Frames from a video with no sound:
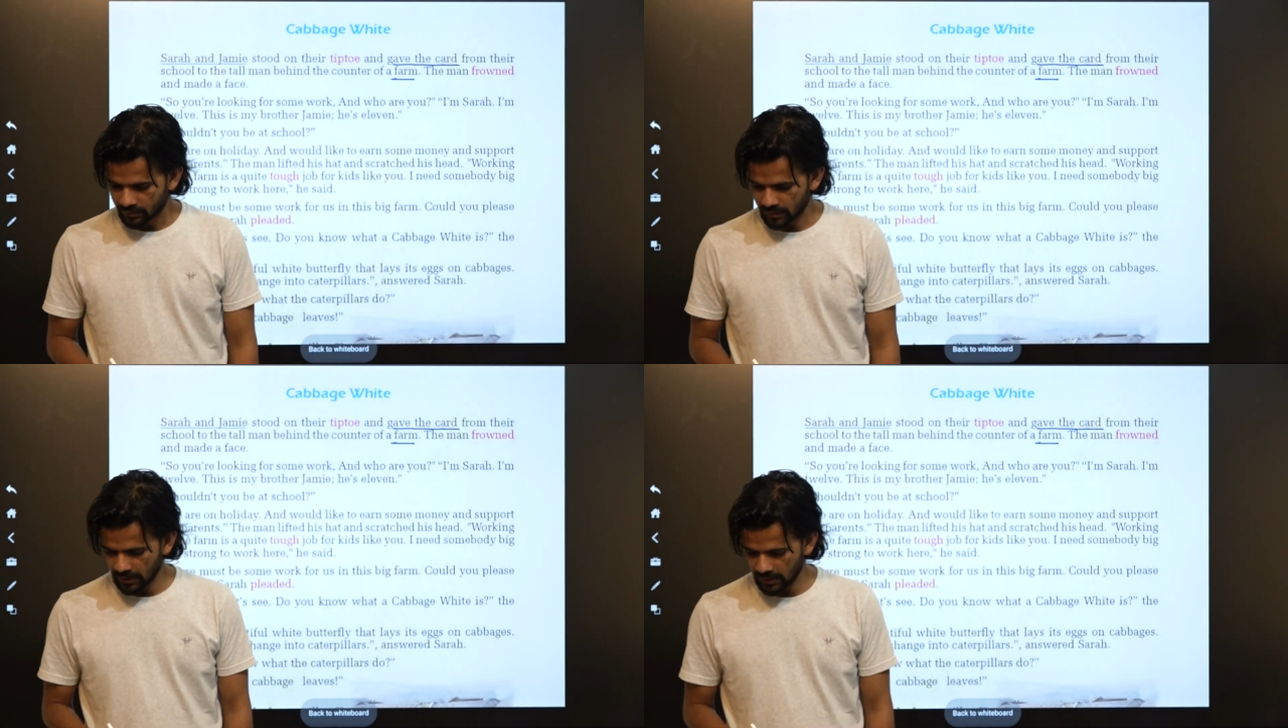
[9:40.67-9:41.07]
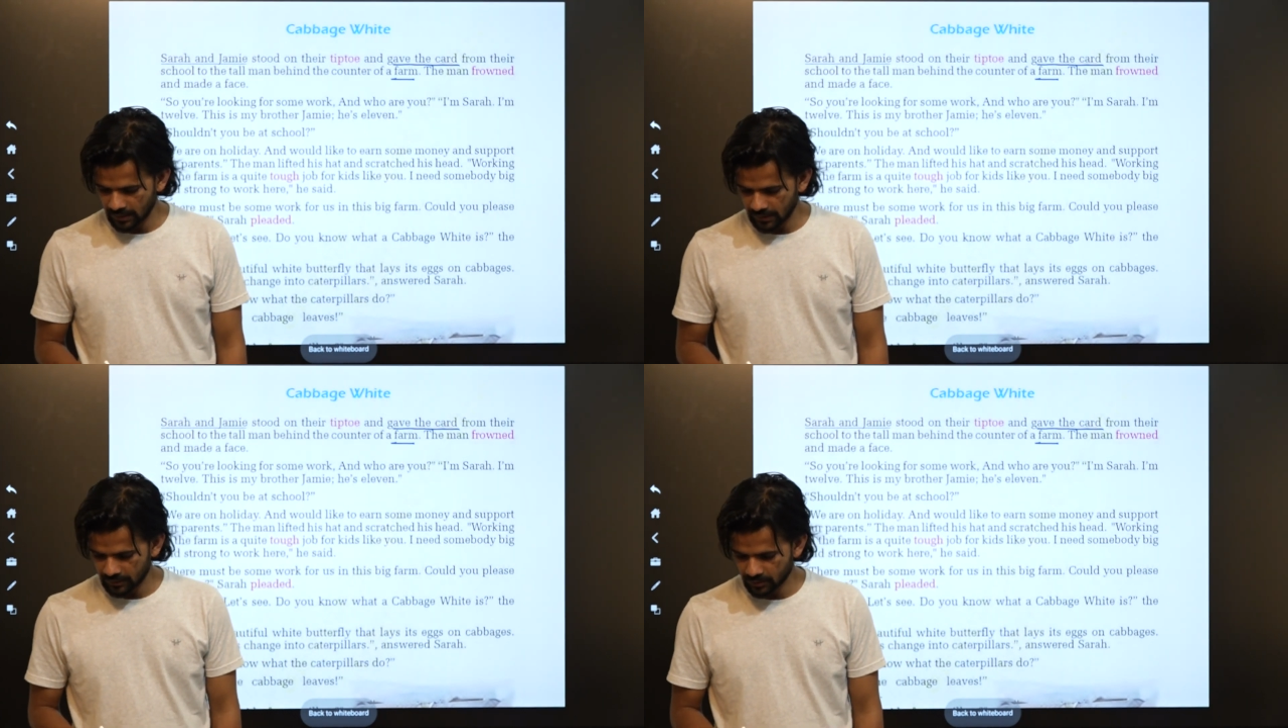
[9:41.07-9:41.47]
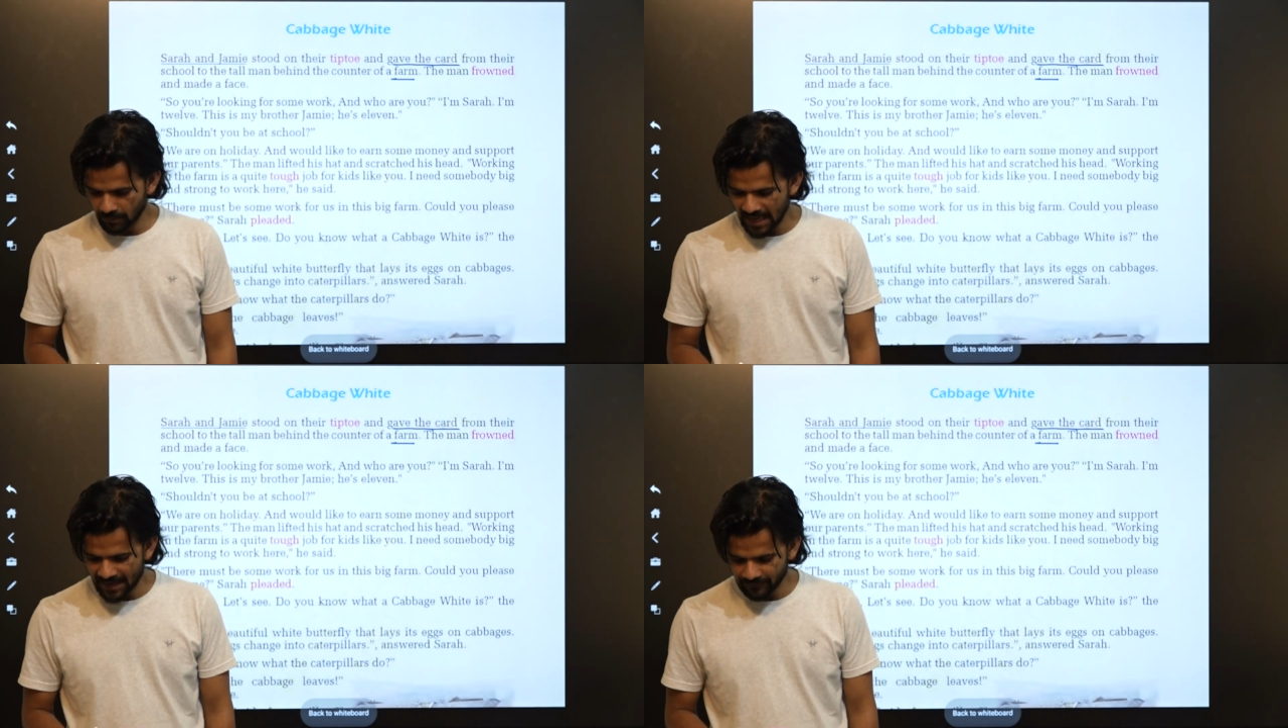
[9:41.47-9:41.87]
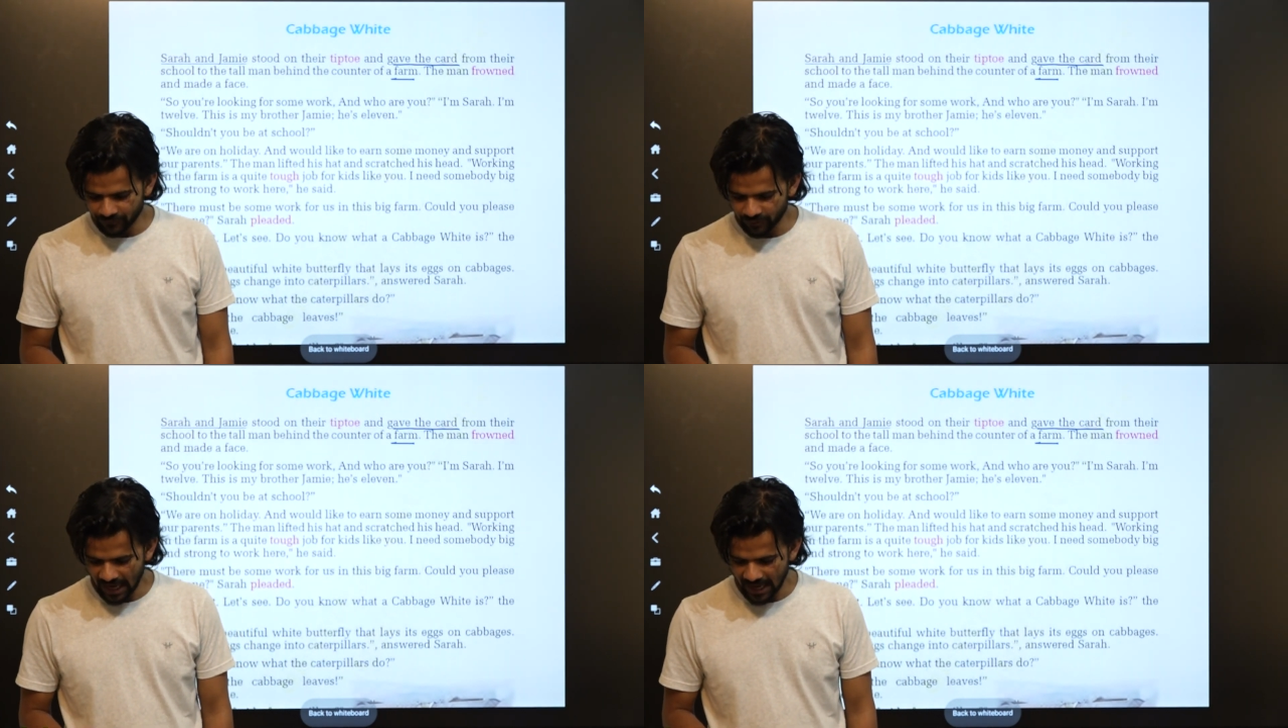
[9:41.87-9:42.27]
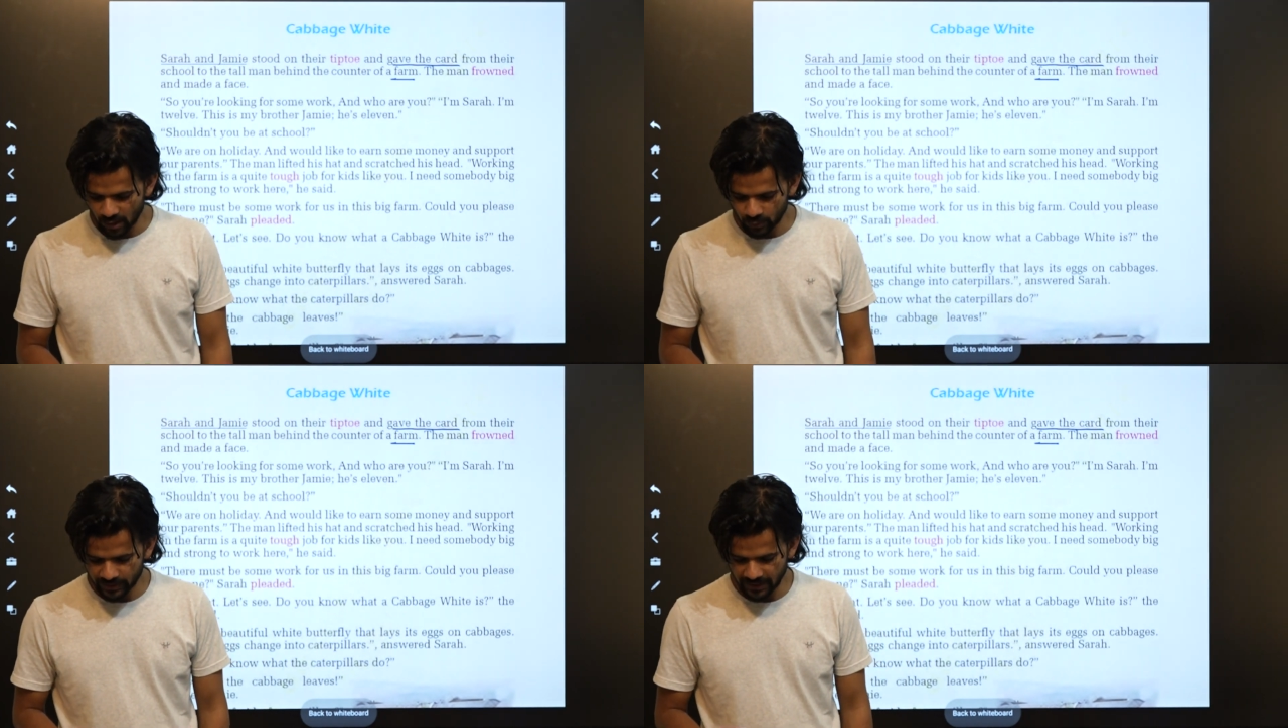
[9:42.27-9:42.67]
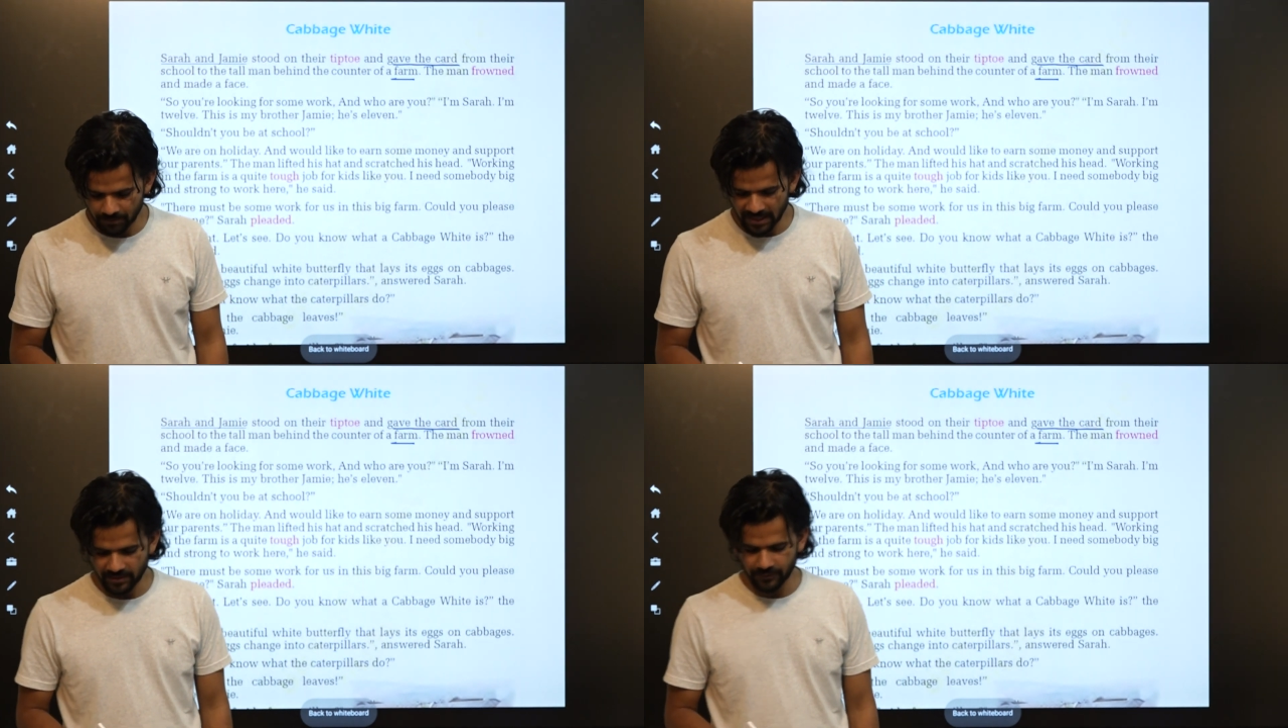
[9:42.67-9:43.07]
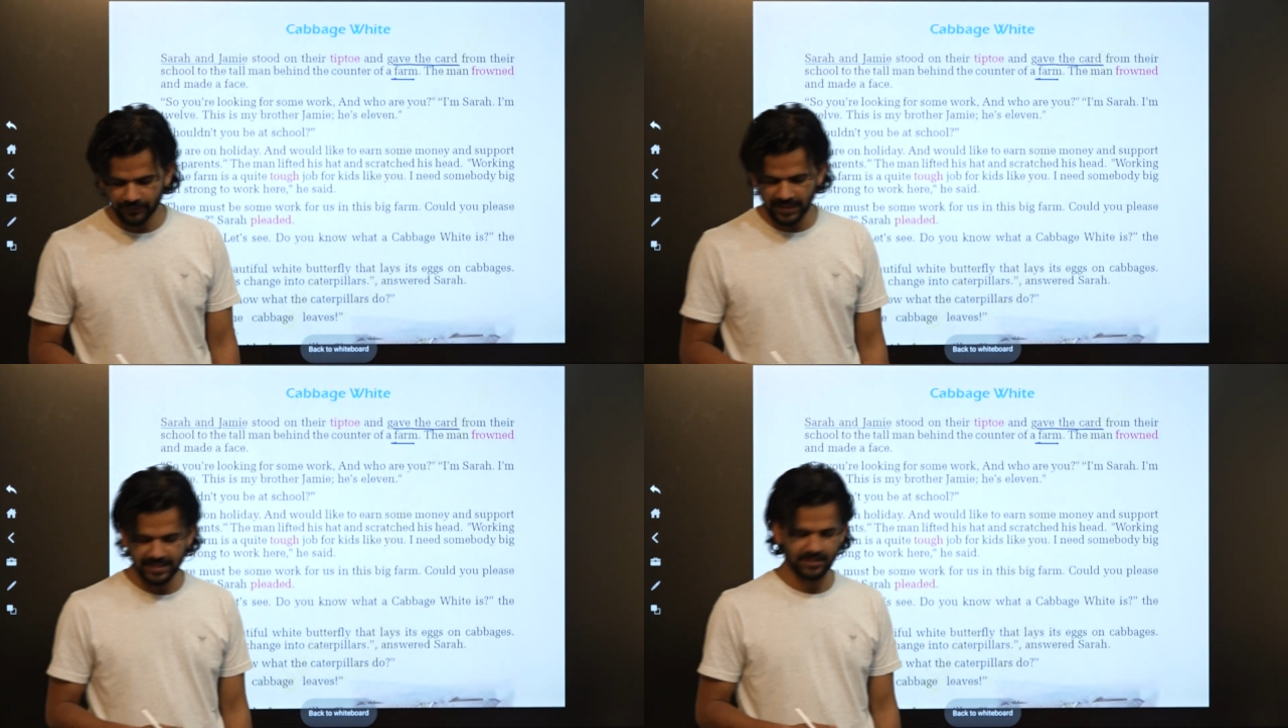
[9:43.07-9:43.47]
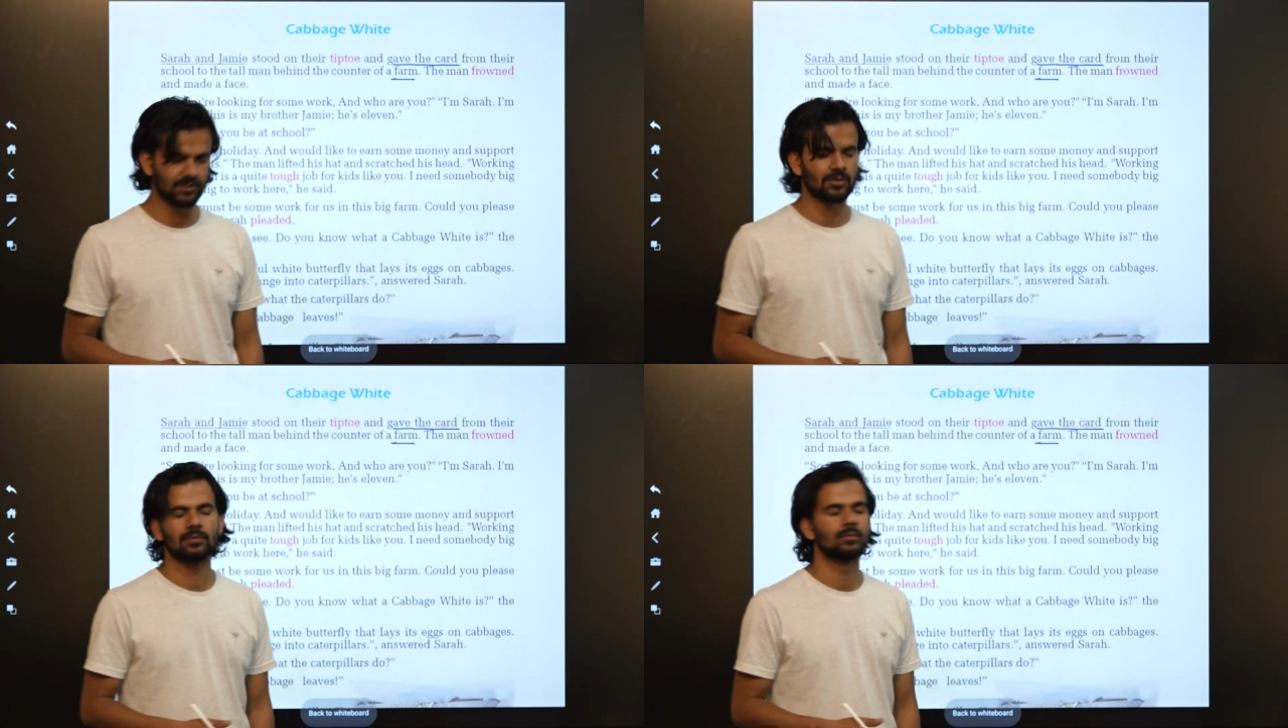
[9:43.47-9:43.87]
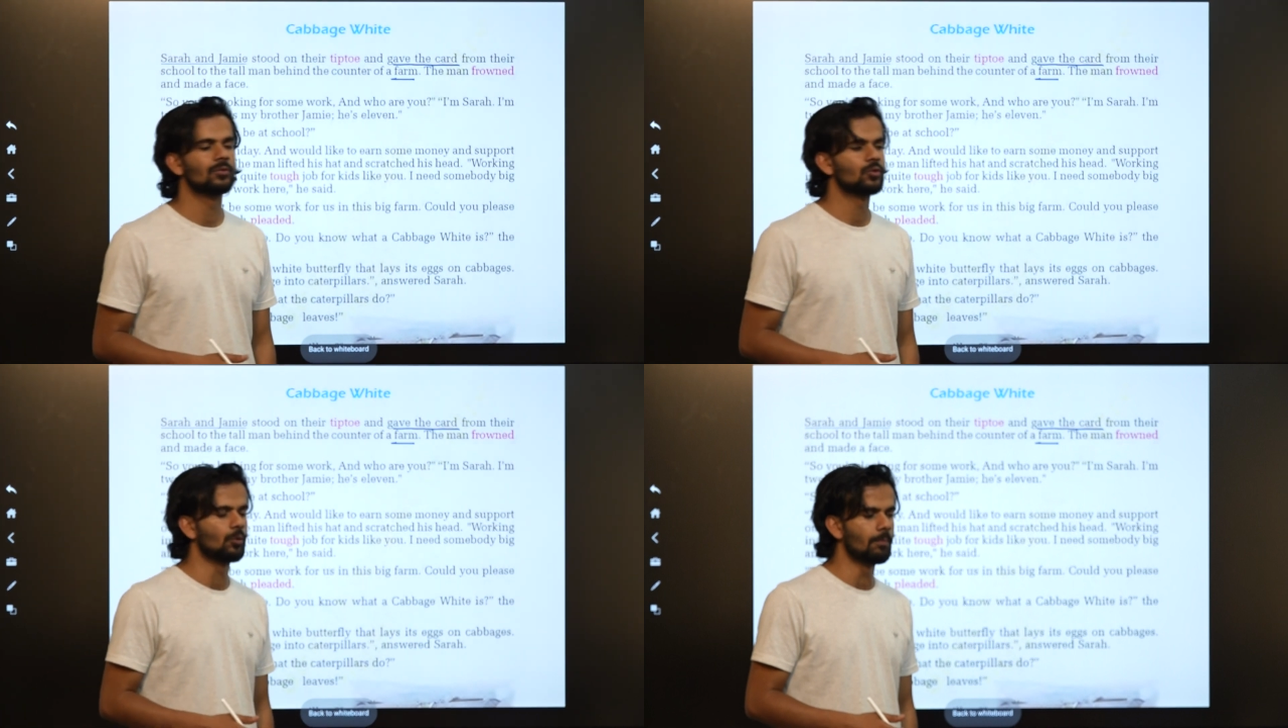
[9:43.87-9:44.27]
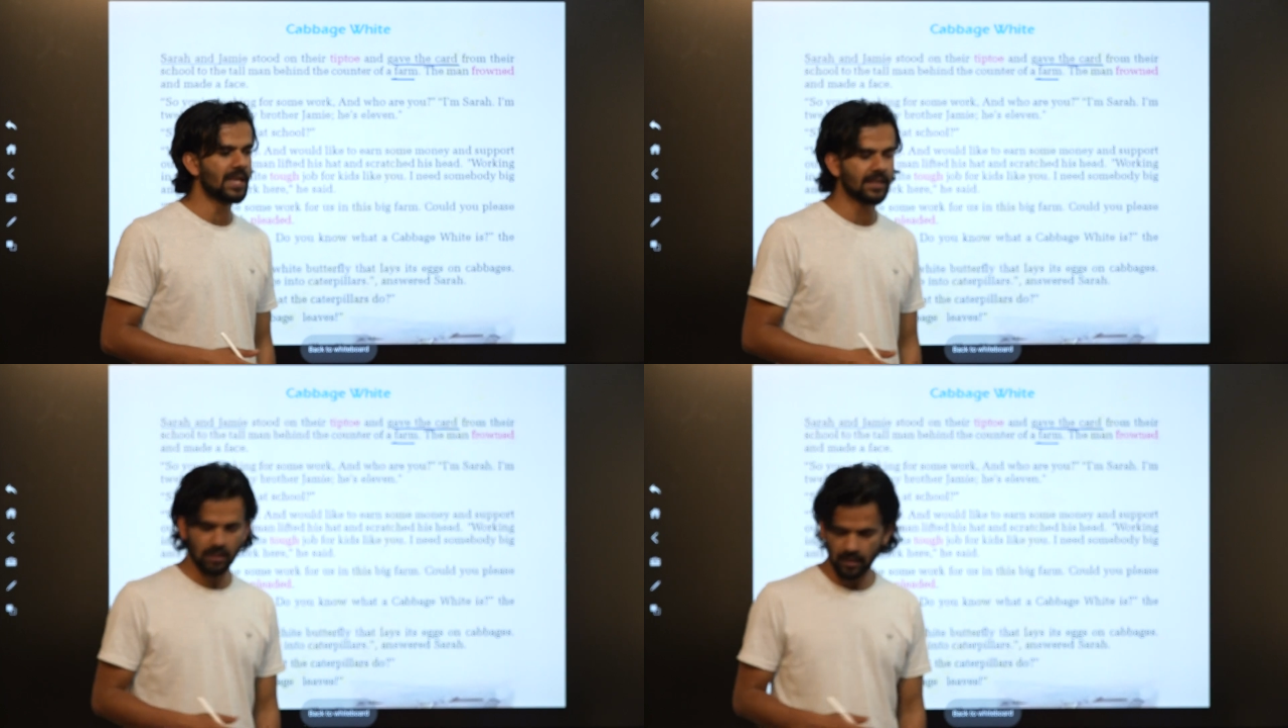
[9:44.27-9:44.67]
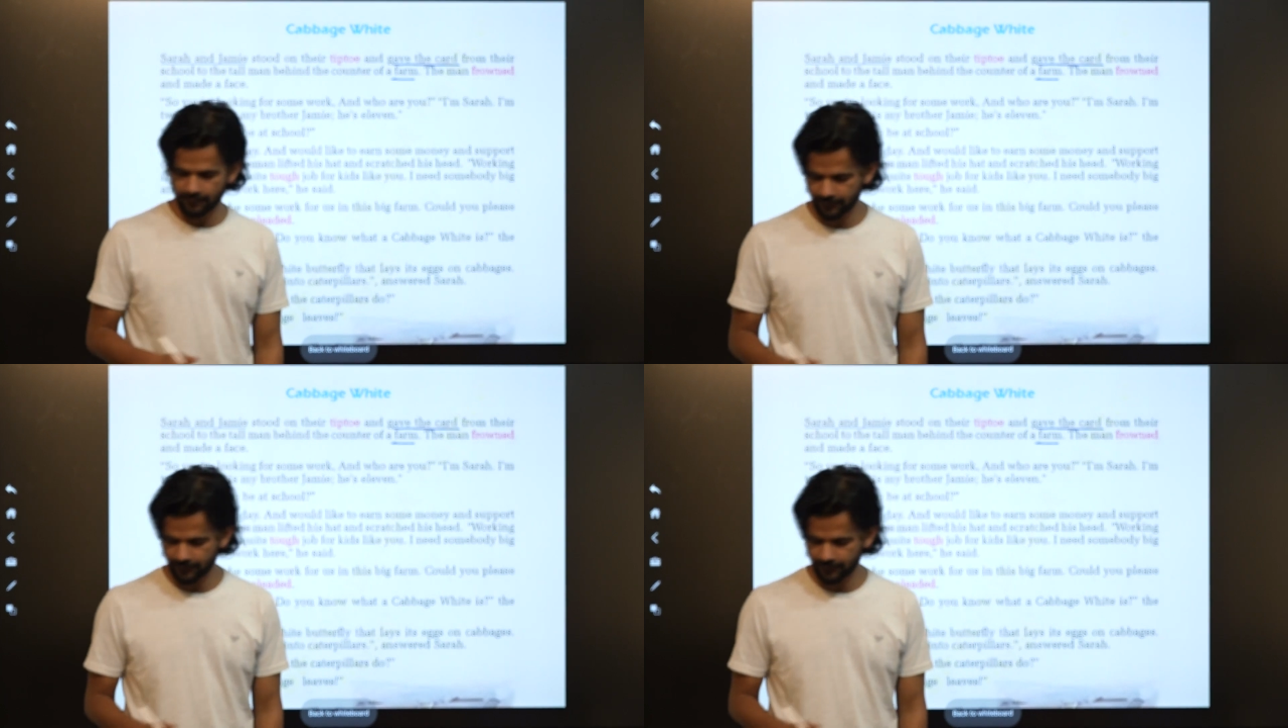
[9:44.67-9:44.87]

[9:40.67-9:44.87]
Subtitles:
The man frowned and made a face. To make a